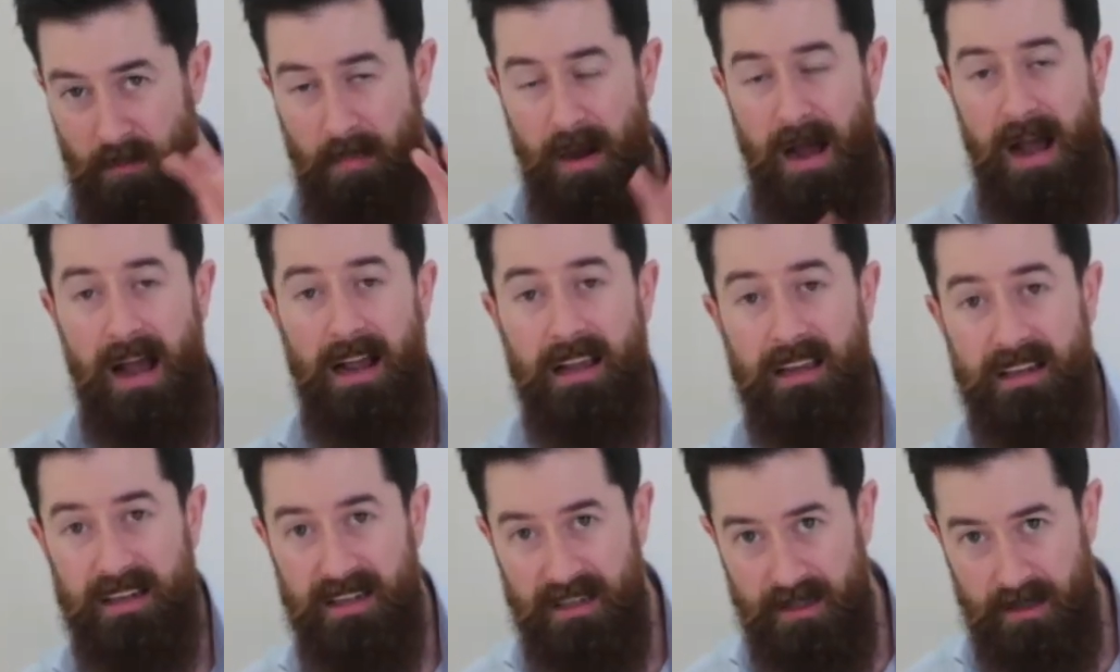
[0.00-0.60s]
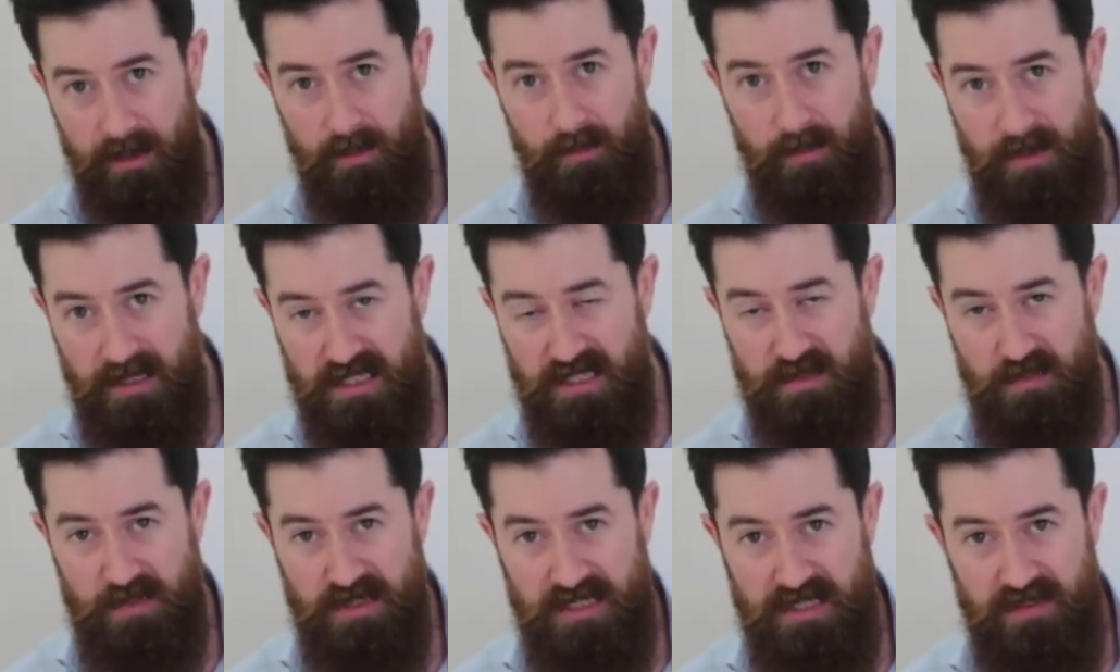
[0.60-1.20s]
marketing can be
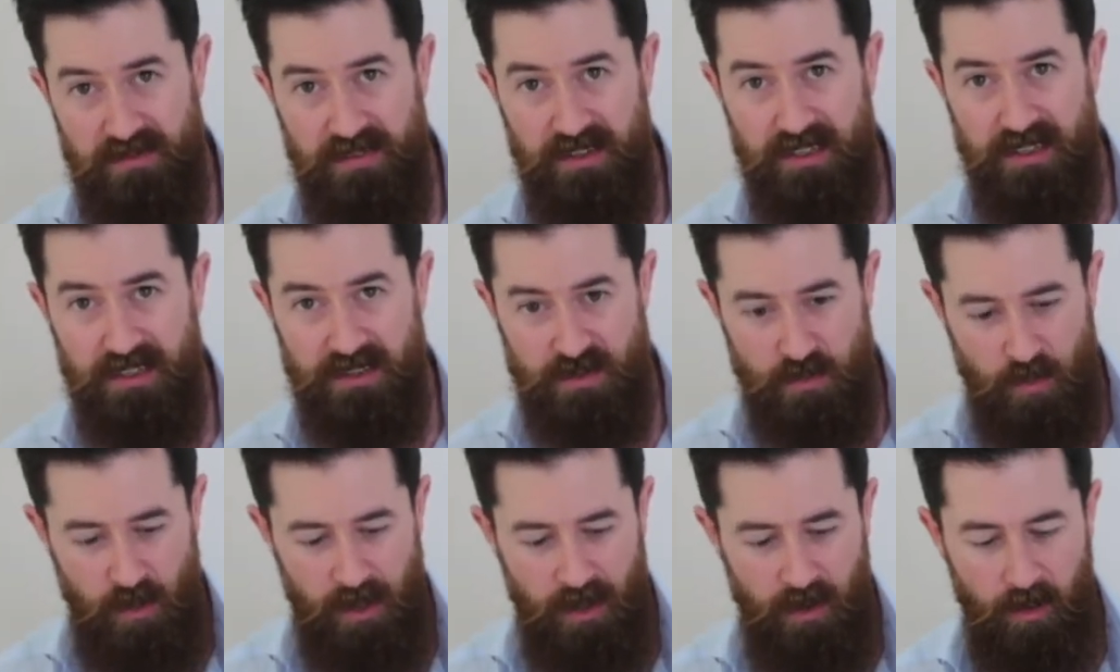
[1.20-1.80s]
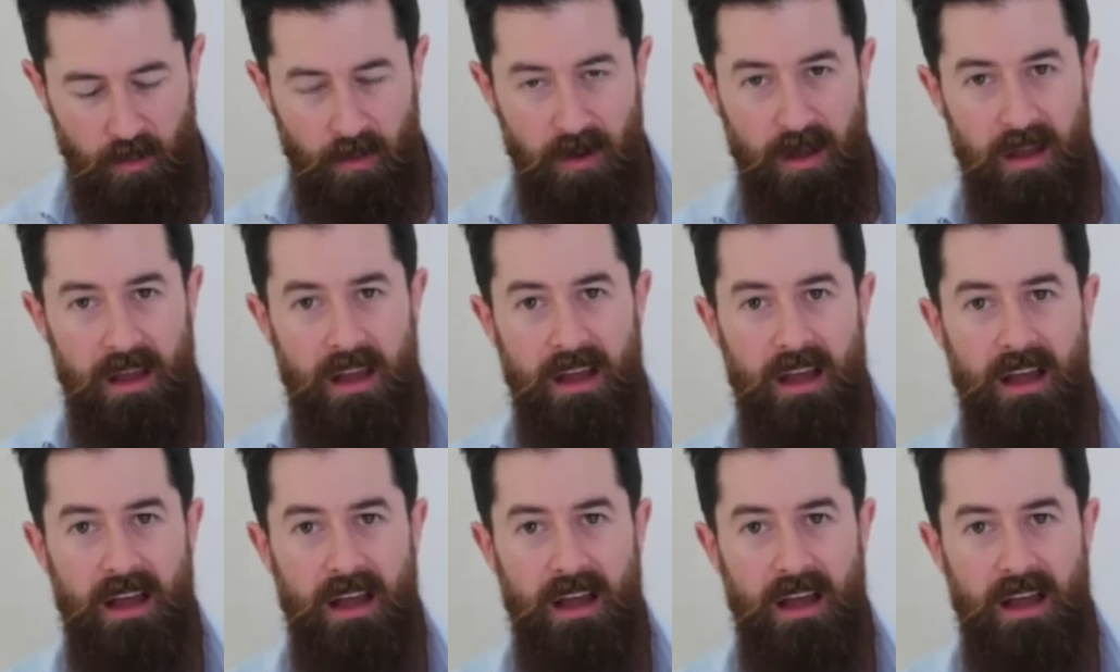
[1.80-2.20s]
specific as well.